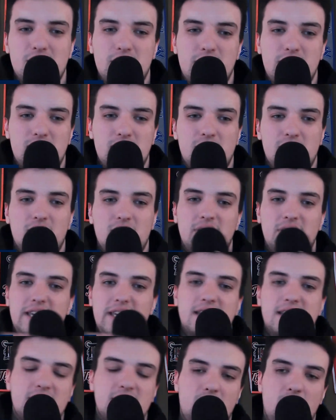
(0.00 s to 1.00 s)
so this
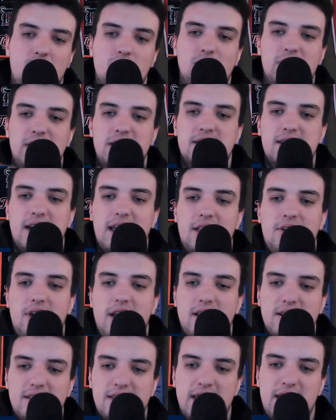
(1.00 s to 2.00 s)
certainly isn't only a Tyler
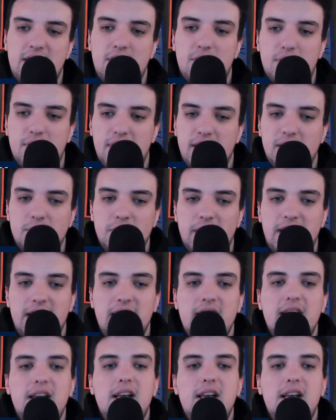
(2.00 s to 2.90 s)
Alexander thing, but